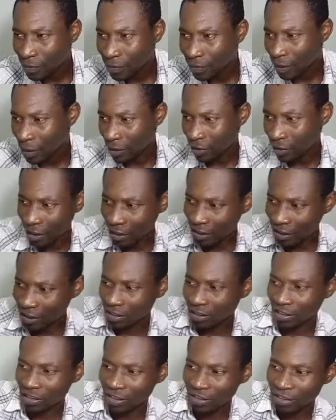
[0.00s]
And then these
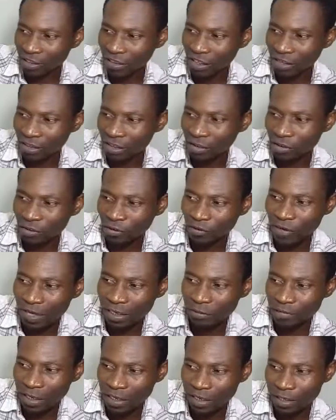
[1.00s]
things started to fight
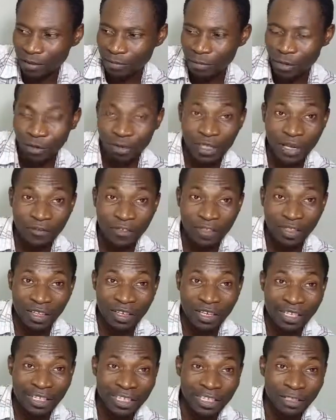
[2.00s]
back because everything
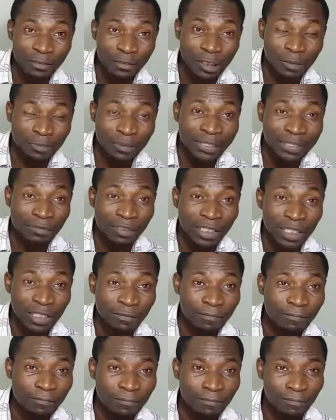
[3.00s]
that he's
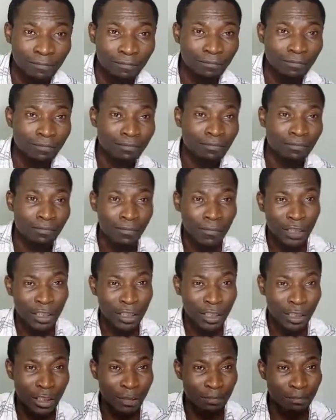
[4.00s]
built
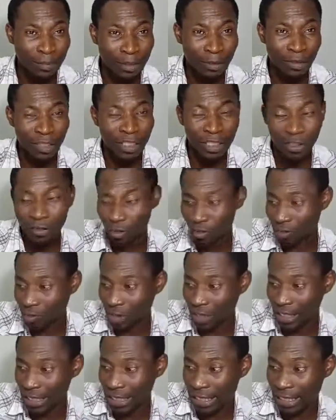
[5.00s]
it
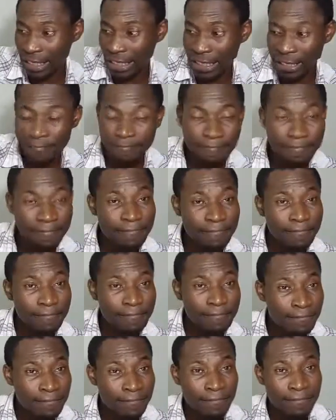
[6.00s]
with greed,
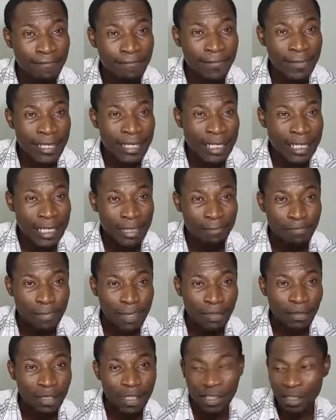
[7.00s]
he's
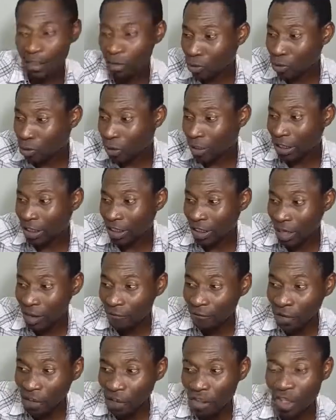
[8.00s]
built it with
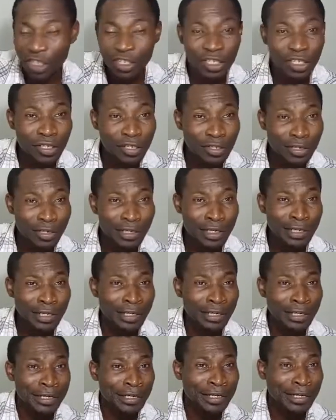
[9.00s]
selfishness,
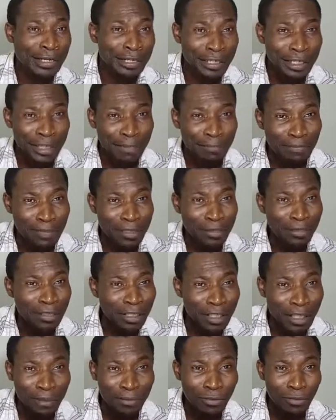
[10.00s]
and he's built
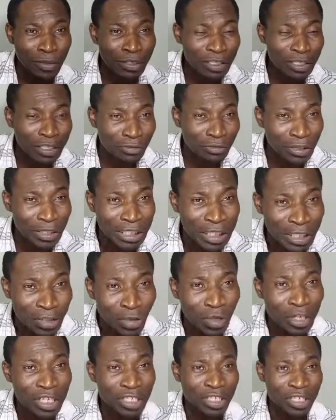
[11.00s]
them with
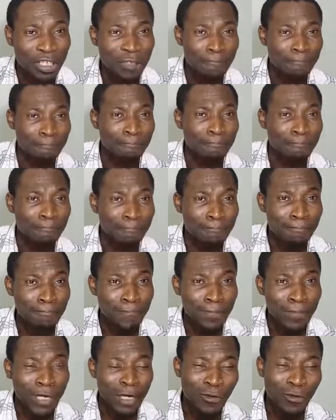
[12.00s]
dishonesty.
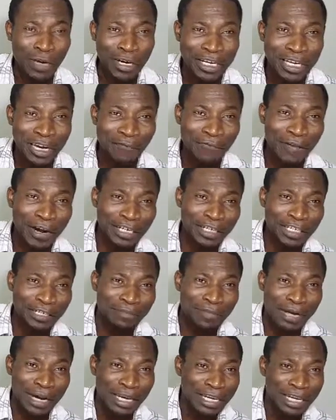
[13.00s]
When they are fighting
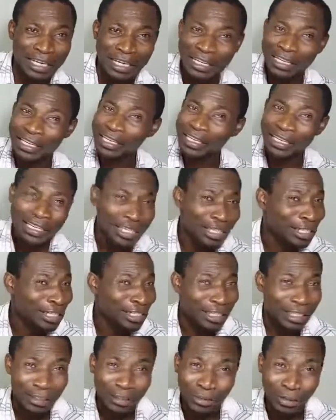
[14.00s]
back,
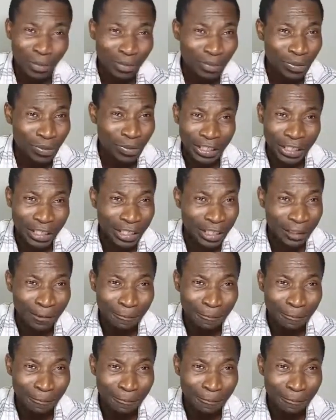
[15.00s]
there's no break.